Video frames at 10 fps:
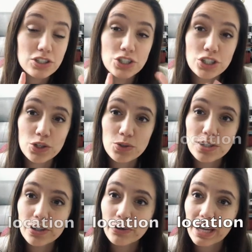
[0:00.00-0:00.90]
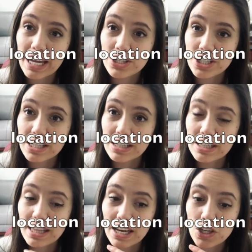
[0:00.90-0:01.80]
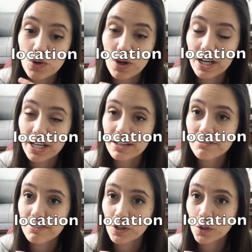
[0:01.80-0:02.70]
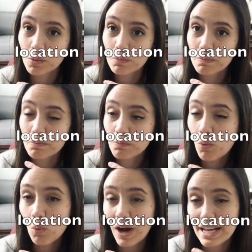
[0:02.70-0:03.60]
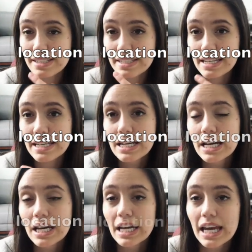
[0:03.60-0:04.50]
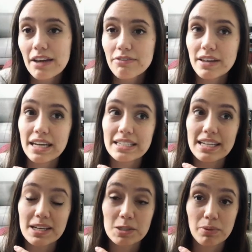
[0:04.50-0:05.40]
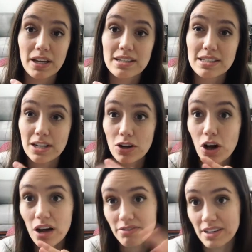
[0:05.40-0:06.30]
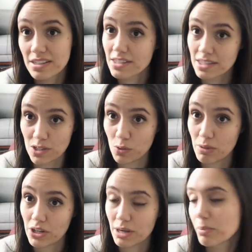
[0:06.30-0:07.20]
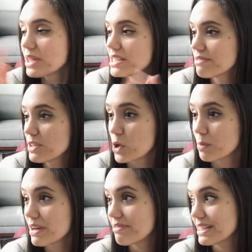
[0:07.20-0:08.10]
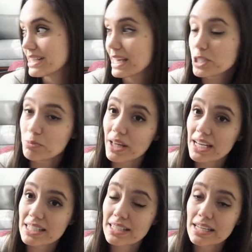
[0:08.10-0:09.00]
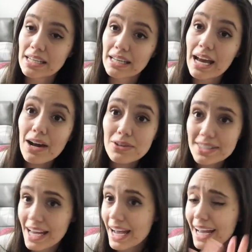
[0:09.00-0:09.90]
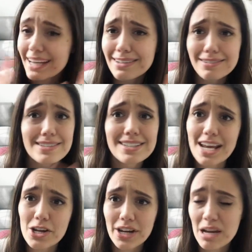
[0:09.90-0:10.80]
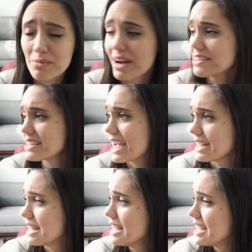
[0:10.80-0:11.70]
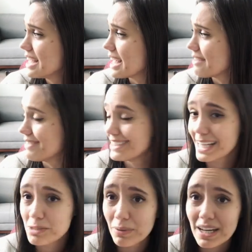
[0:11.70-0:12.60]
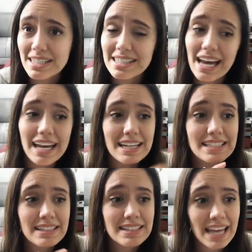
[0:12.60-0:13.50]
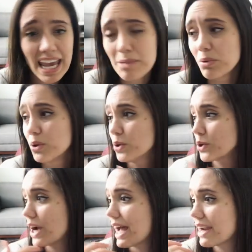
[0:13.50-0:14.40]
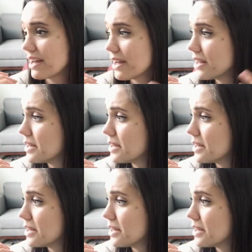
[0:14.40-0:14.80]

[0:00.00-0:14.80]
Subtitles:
Choose the location that you are going to film wisely. If it takes place in an office, this would be a great place to film. If it takes place outside, take your camera outside. If it takes place at a table or at a